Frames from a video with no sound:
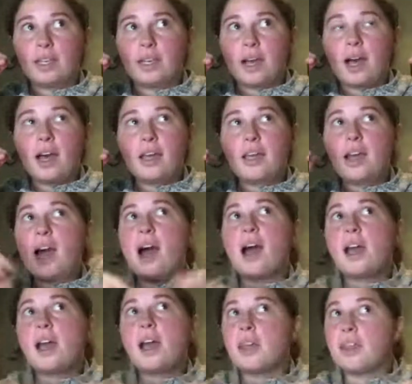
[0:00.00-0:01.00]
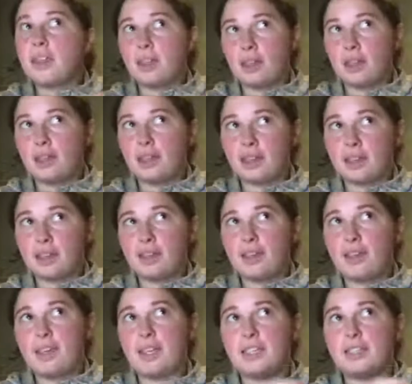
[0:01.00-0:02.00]
I think
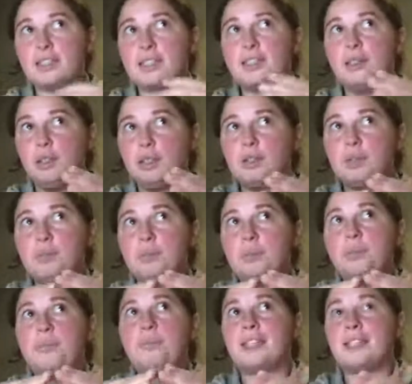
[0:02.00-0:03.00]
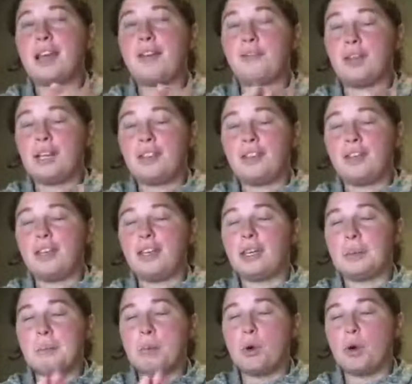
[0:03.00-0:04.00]
it makes
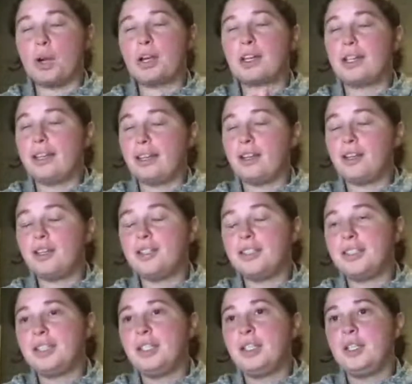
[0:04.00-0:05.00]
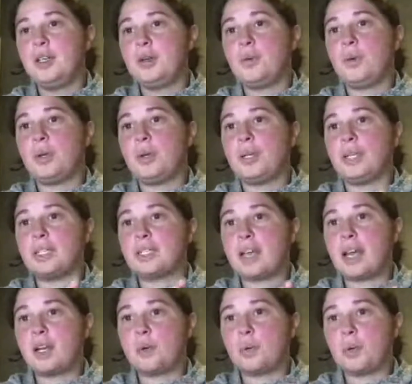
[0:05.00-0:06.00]
everything more clear when it's kind
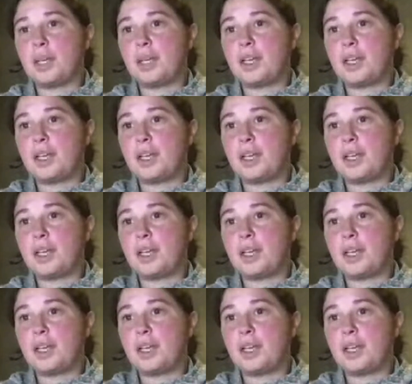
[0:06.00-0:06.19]
of written